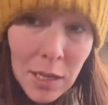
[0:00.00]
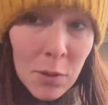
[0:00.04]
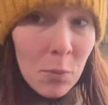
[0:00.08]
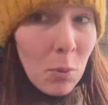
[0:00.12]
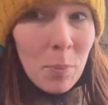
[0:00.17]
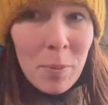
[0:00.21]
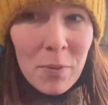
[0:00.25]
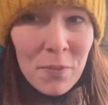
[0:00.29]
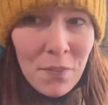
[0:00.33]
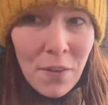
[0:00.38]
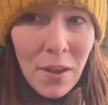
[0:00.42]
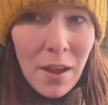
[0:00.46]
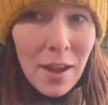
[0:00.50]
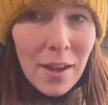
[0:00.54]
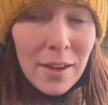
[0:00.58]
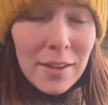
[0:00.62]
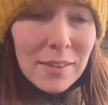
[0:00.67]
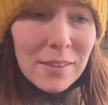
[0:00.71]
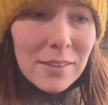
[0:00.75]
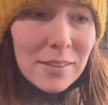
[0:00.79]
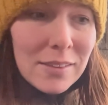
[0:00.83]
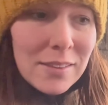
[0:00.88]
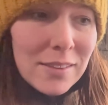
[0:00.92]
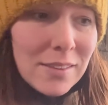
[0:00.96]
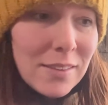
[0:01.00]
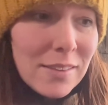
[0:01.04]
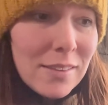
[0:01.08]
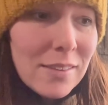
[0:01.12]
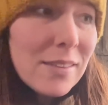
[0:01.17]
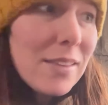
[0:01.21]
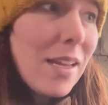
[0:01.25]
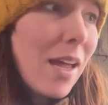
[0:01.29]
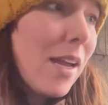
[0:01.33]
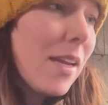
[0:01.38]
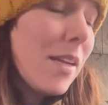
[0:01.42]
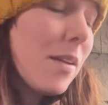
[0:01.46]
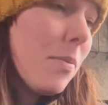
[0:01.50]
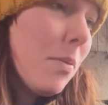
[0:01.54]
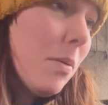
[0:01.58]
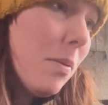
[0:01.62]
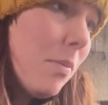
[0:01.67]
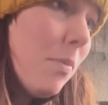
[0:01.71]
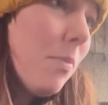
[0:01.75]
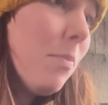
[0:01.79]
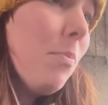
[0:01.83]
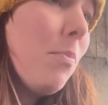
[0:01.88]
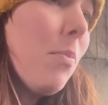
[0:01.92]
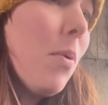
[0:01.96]
will be fine. Like,
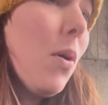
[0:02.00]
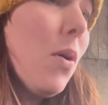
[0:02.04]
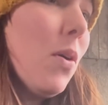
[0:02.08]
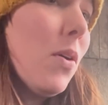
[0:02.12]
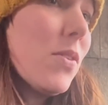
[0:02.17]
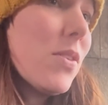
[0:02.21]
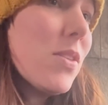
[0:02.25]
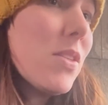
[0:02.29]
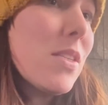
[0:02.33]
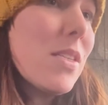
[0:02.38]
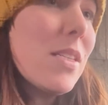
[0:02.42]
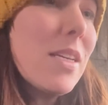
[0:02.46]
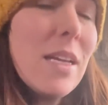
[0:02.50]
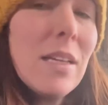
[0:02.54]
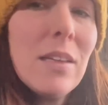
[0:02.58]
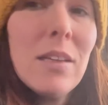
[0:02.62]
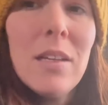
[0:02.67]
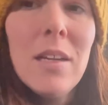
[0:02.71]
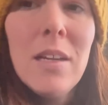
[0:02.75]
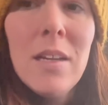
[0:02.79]
but still.